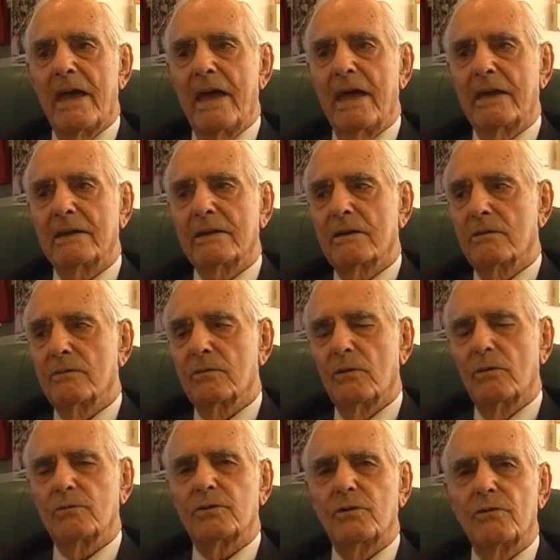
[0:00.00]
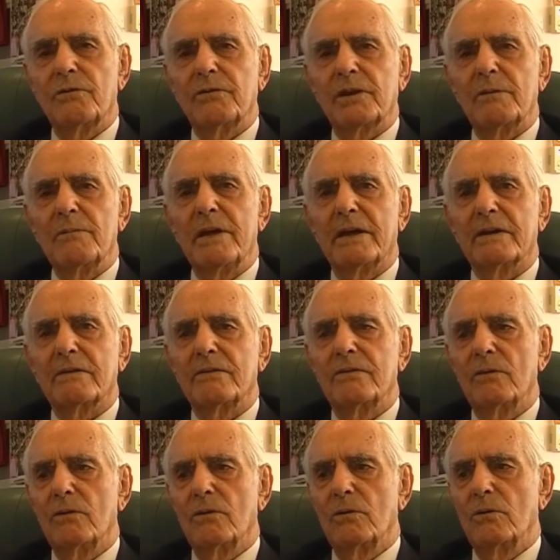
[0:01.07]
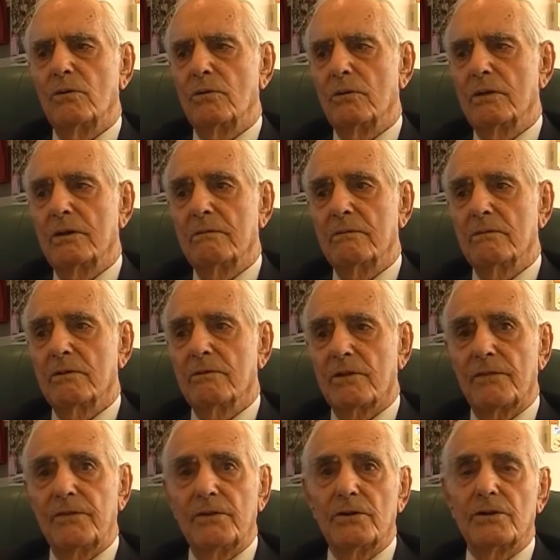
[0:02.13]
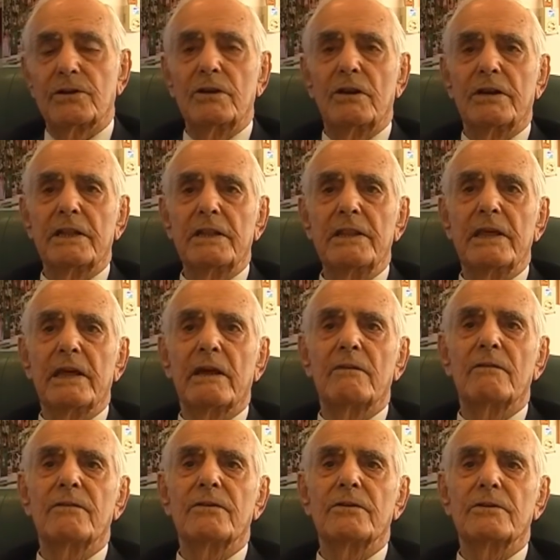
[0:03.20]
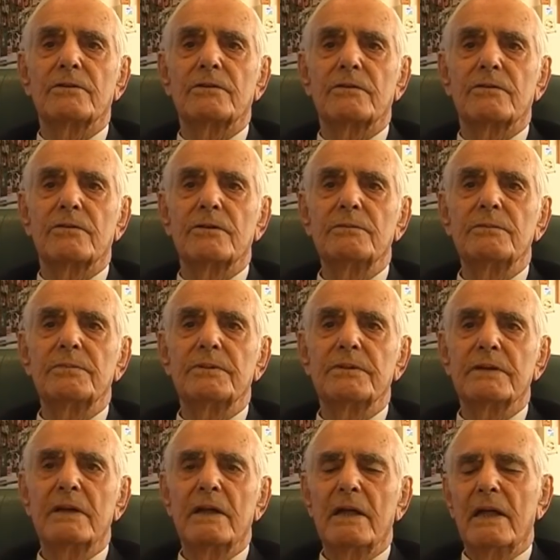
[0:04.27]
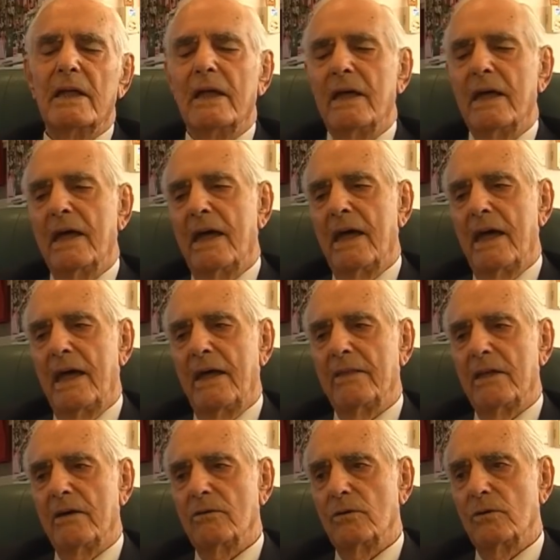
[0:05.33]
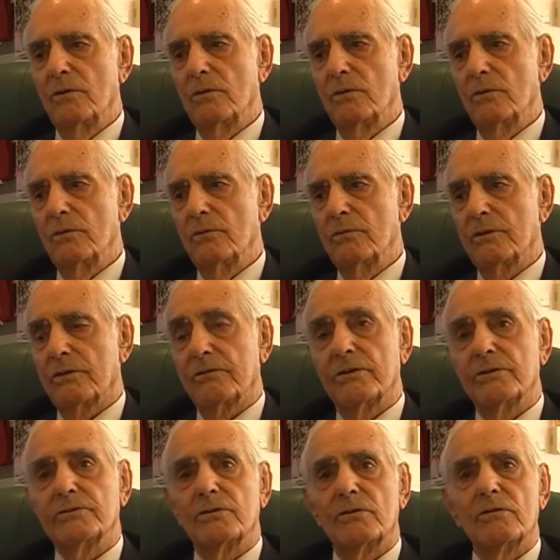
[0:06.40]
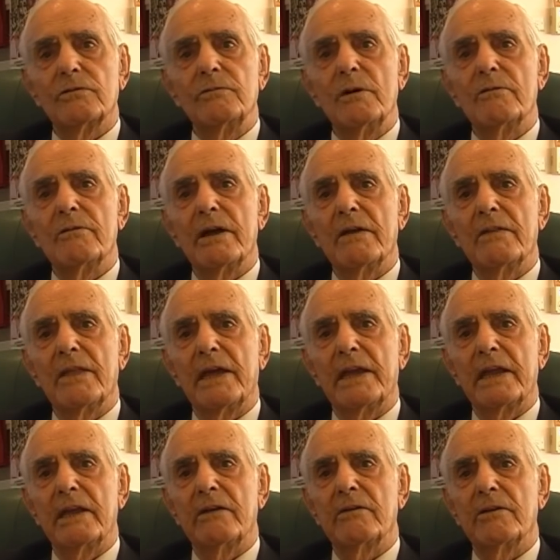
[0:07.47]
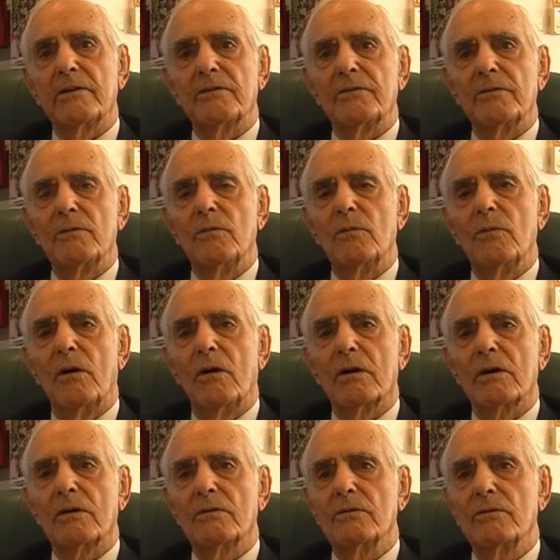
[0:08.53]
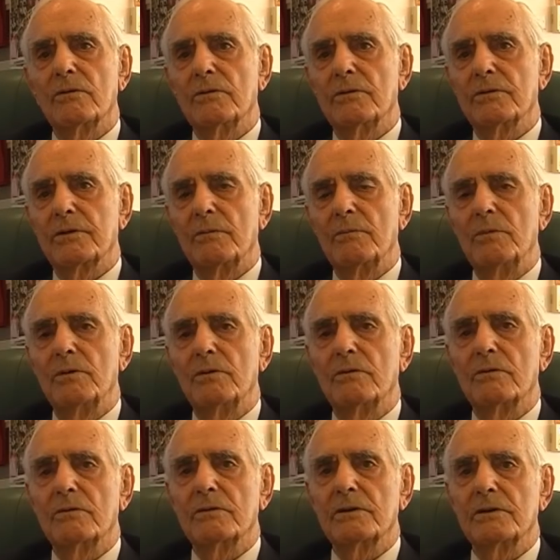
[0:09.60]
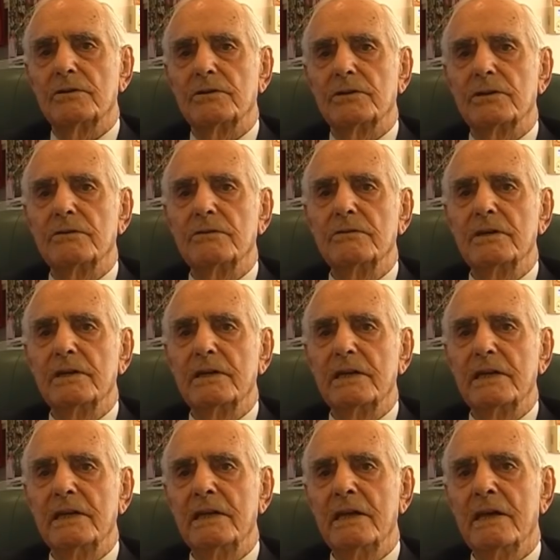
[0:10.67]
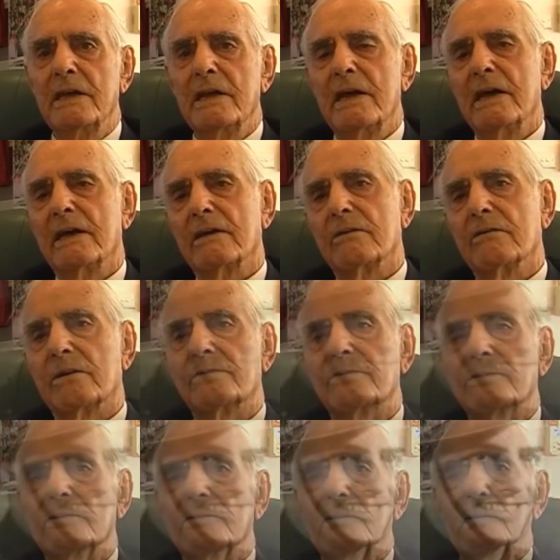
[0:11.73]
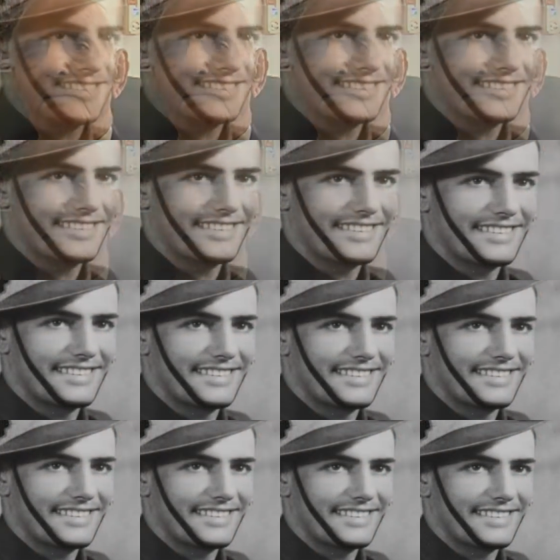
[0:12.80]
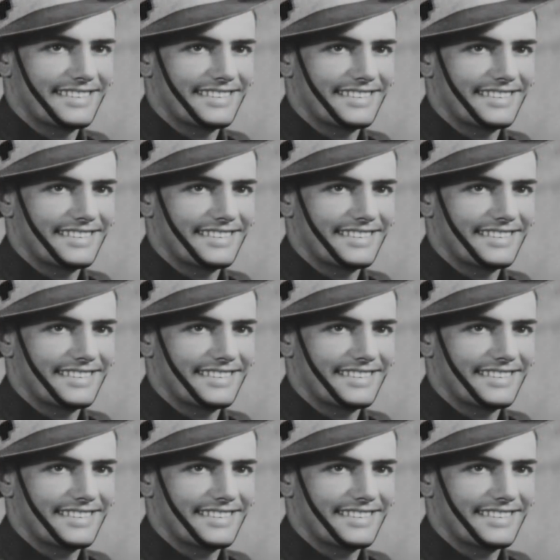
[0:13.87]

And a terrific amount of we were the first lot in there, first troops, and they were all recruits all from around that area, from Wagga and Tamora, Junee, Griffith, in all those places,